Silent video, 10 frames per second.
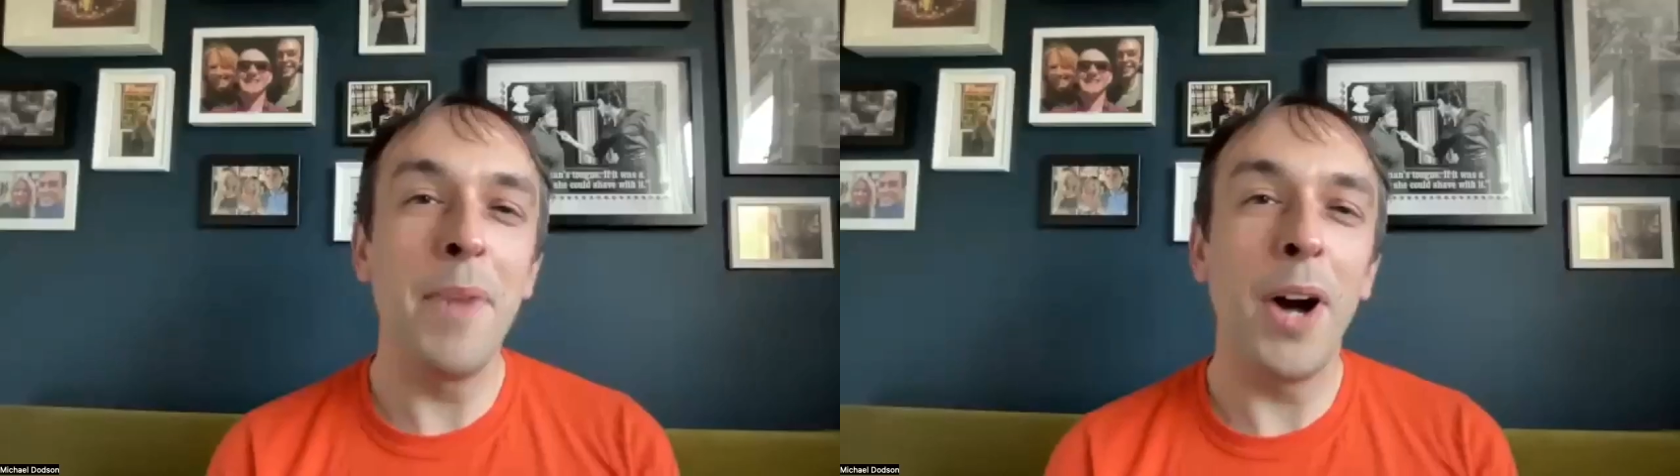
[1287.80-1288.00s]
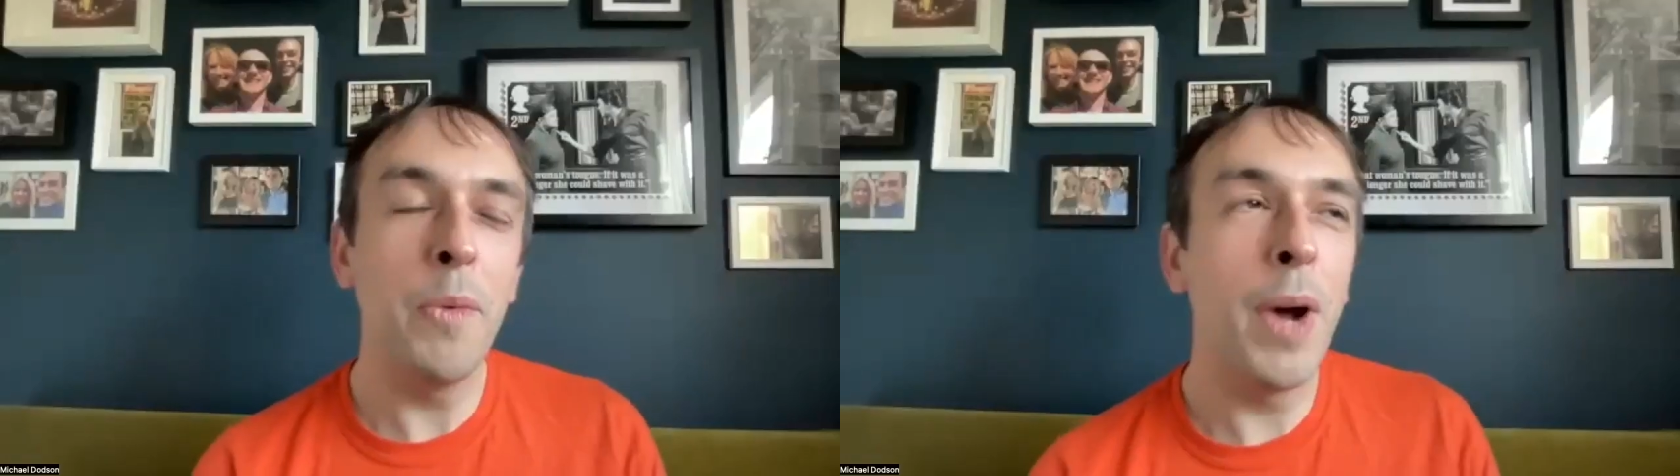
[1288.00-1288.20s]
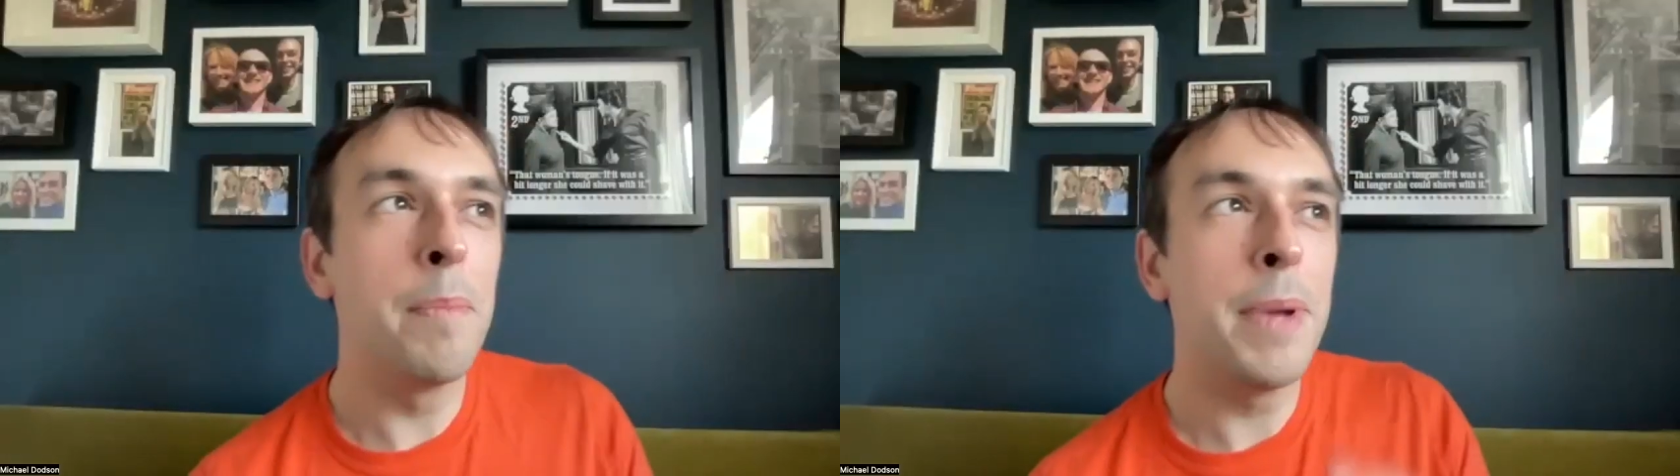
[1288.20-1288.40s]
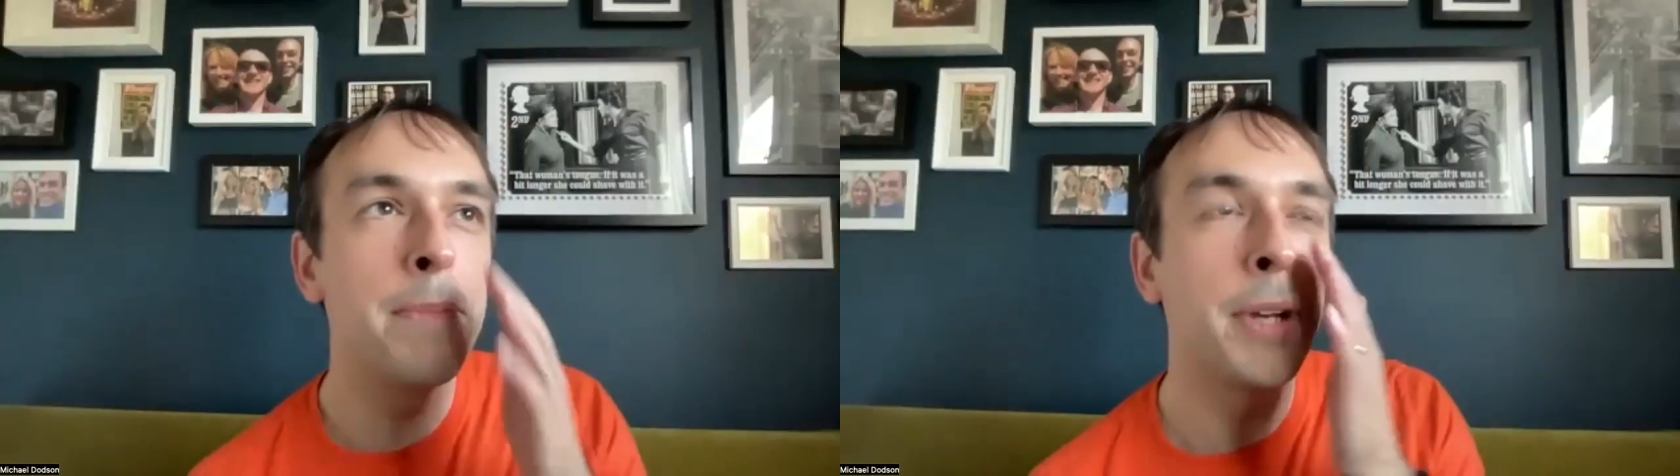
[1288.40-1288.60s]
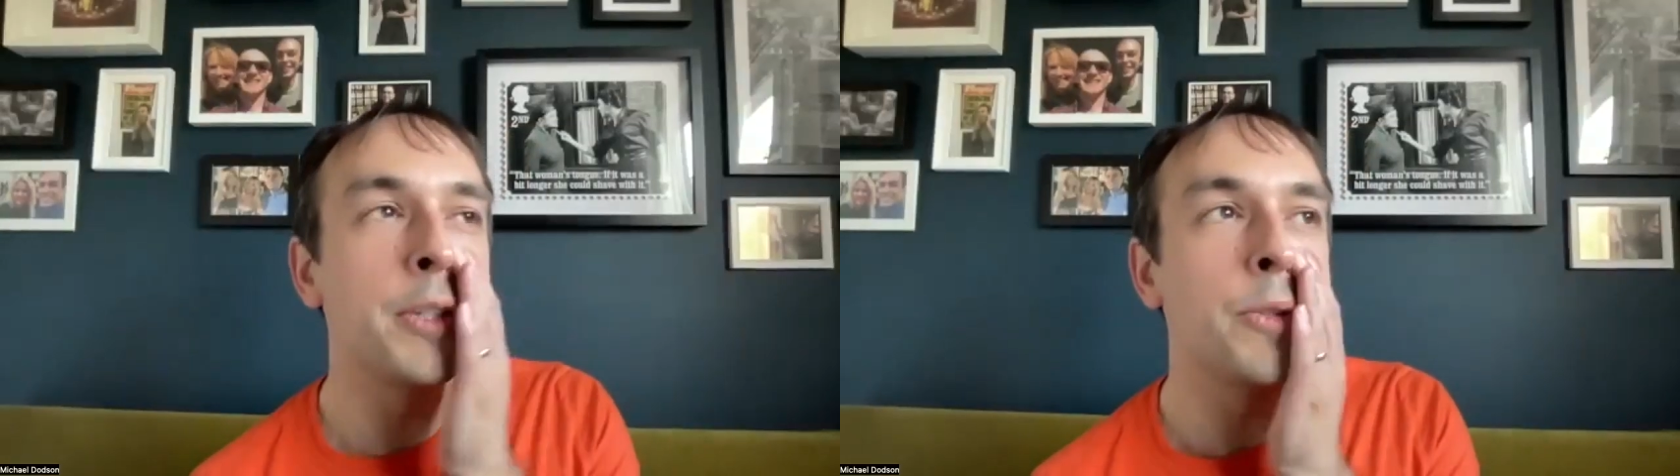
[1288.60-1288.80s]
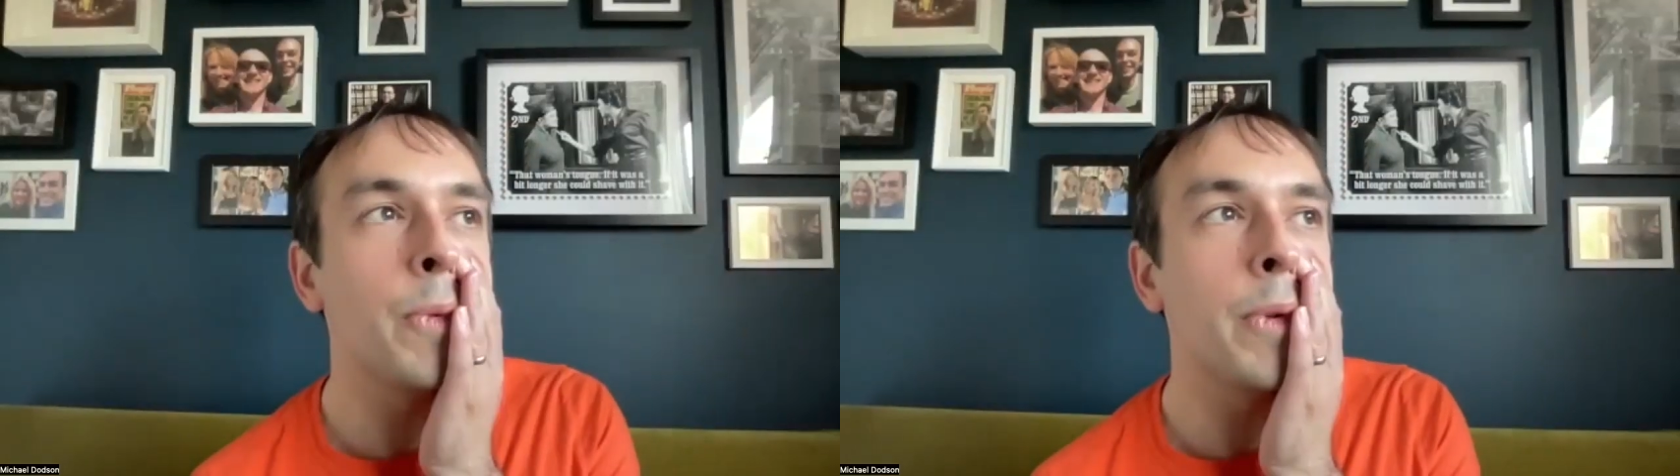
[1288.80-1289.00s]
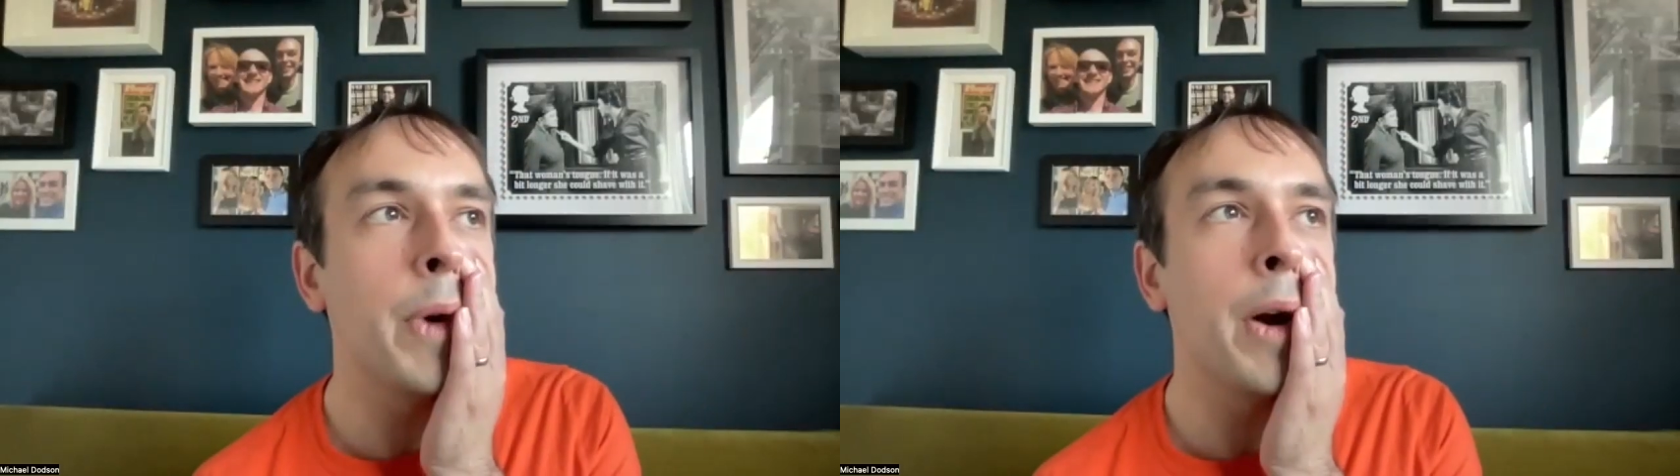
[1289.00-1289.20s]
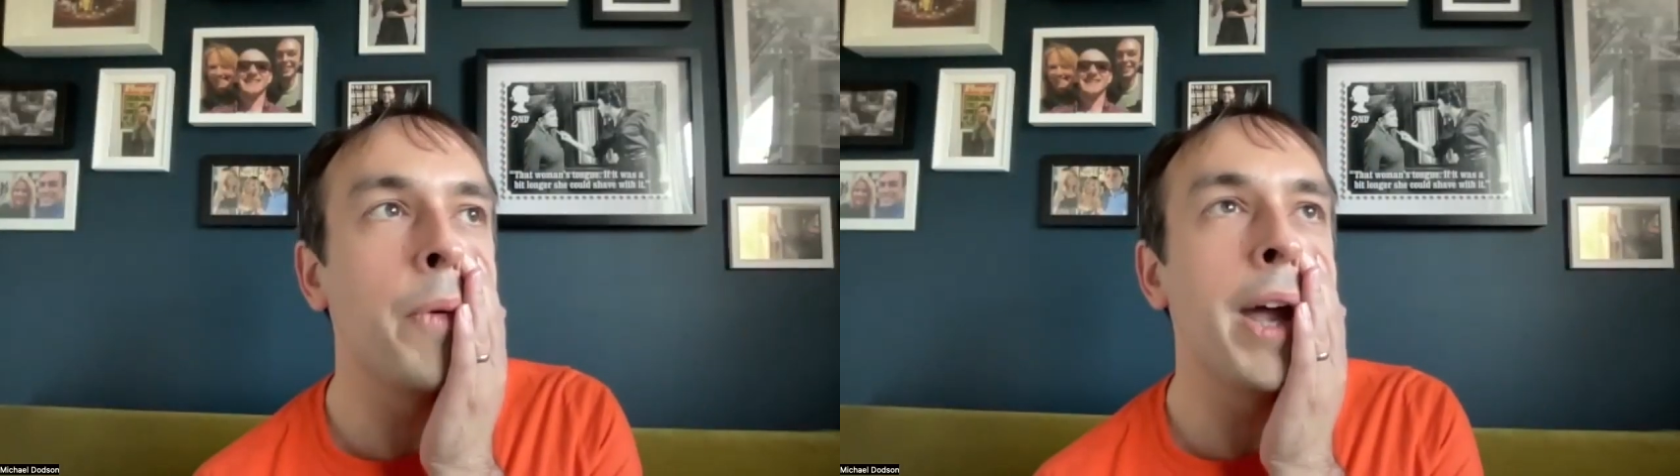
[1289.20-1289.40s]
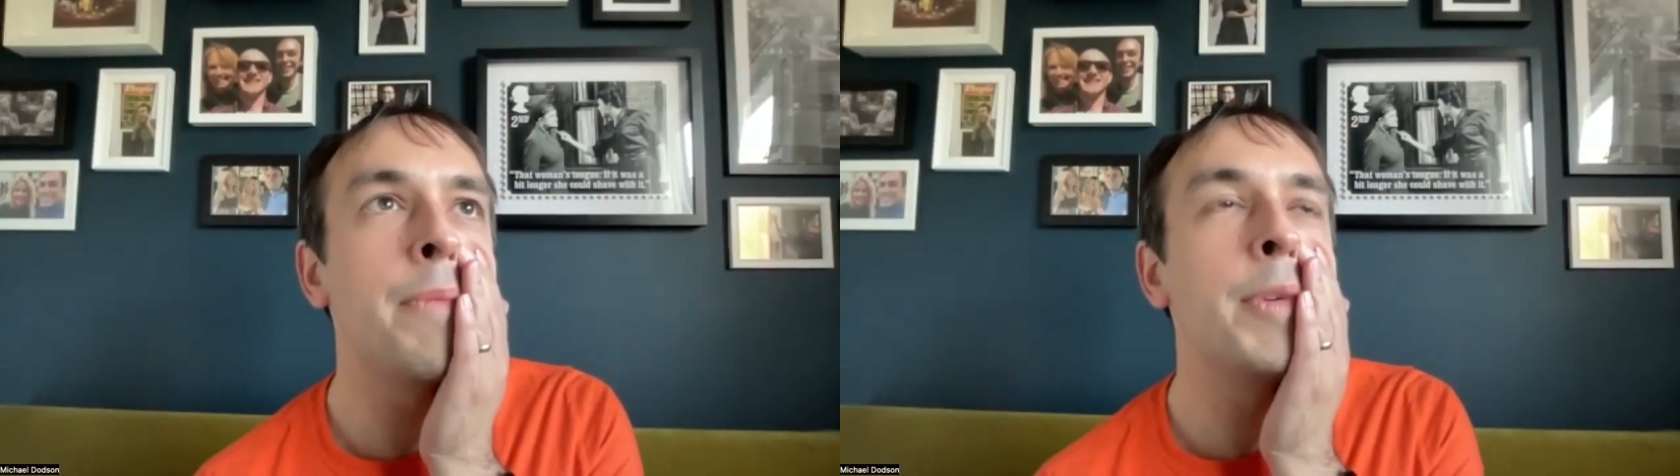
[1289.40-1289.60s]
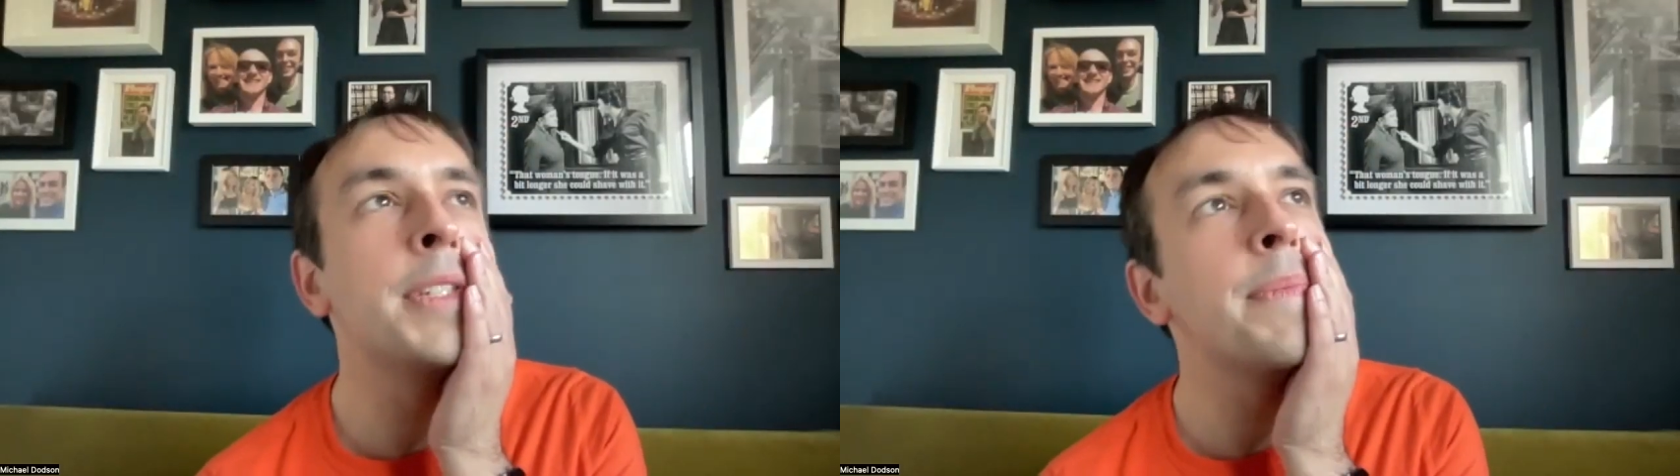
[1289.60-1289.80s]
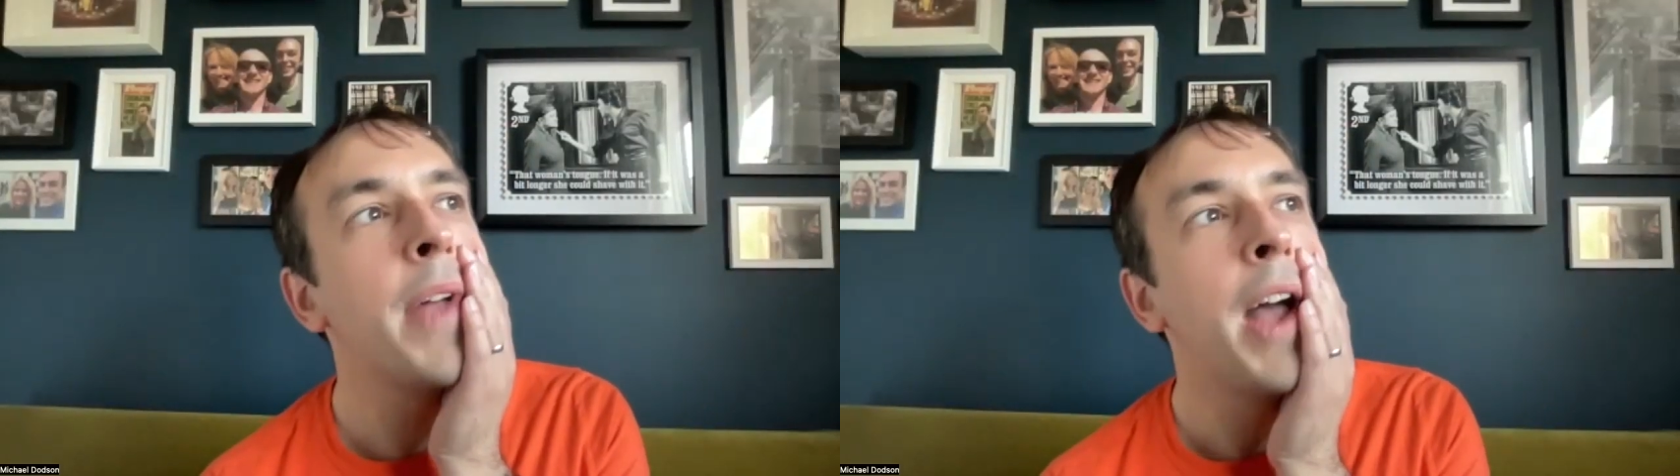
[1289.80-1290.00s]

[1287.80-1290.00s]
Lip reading: might well be, because it was...